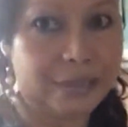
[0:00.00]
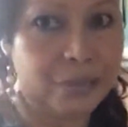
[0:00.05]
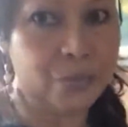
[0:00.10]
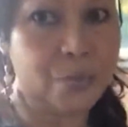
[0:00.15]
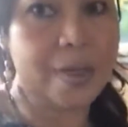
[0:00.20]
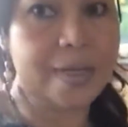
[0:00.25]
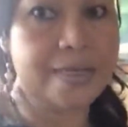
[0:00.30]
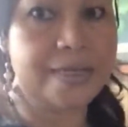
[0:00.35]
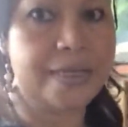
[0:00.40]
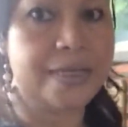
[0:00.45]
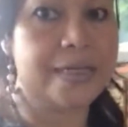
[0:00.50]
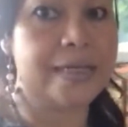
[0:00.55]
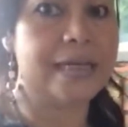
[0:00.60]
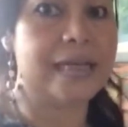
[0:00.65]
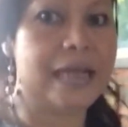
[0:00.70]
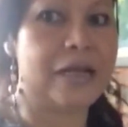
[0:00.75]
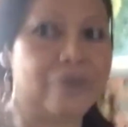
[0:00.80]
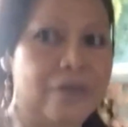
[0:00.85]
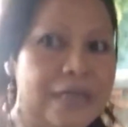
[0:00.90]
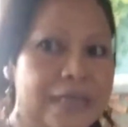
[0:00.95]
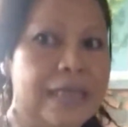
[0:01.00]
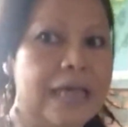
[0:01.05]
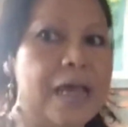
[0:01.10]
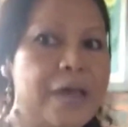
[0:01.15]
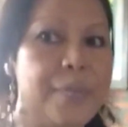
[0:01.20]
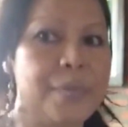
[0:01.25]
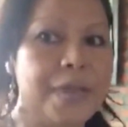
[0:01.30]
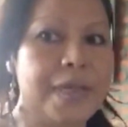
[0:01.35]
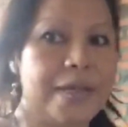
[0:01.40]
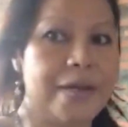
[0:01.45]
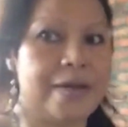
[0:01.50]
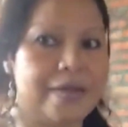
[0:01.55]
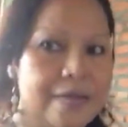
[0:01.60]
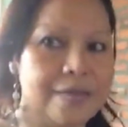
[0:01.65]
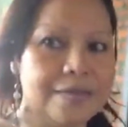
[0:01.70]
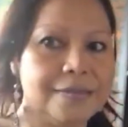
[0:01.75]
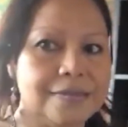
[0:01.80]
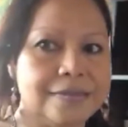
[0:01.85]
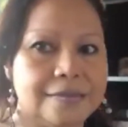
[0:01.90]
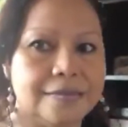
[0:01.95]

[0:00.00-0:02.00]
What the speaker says: it's 1 year now that I'm here.